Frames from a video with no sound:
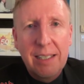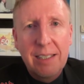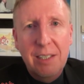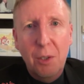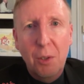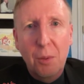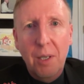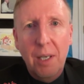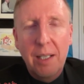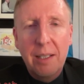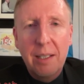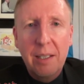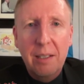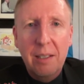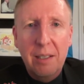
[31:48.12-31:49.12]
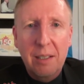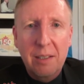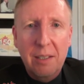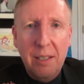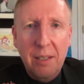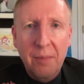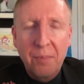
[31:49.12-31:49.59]
So I think
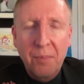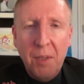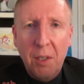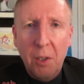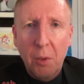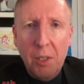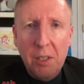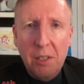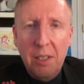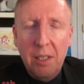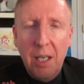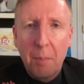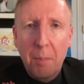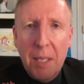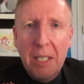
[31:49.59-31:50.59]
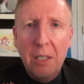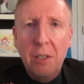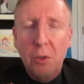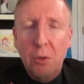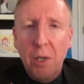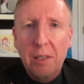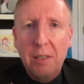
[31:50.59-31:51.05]
that. Uh, there is appeal
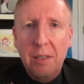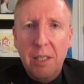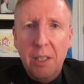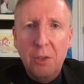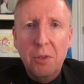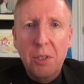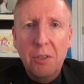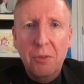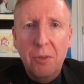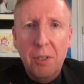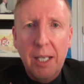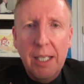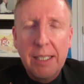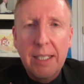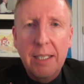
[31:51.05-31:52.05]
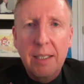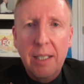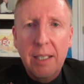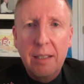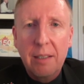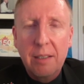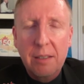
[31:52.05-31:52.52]
across the country for an idea
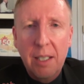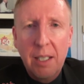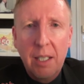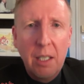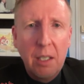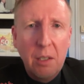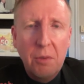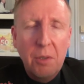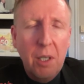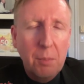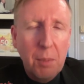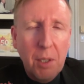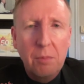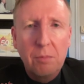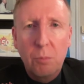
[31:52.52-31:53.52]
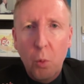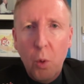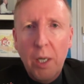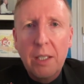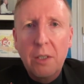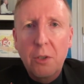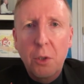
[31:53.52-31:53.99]
like this. You've got about
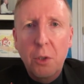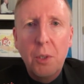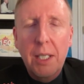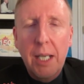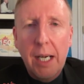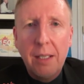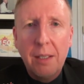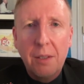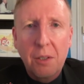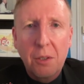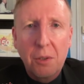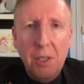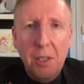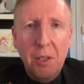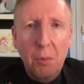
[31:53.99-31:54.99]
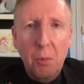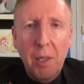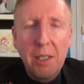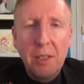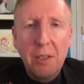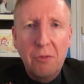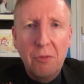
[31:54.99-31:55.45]
one in two Canadians who say they're
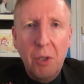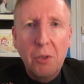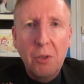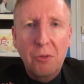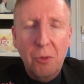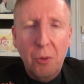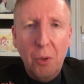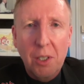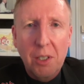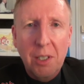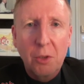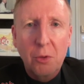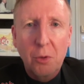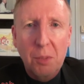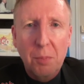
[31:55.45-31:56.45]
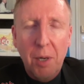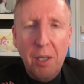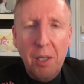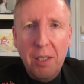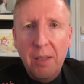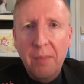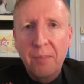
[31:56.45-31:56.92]
ready to vote for a centrist
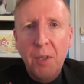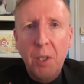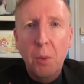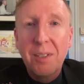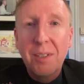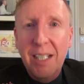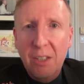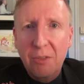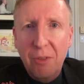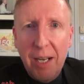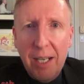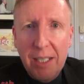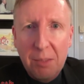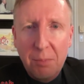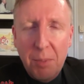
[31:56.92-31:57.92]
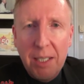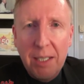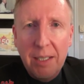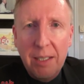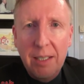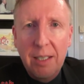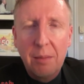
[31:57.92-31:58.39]
party who identify as
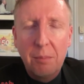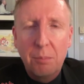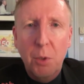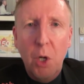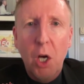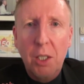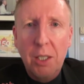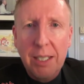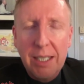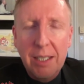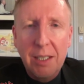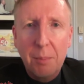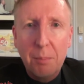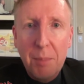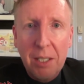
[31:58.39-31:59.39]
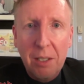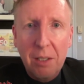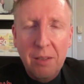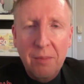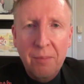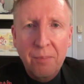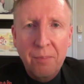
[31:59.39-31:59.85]
being broadly in the middle.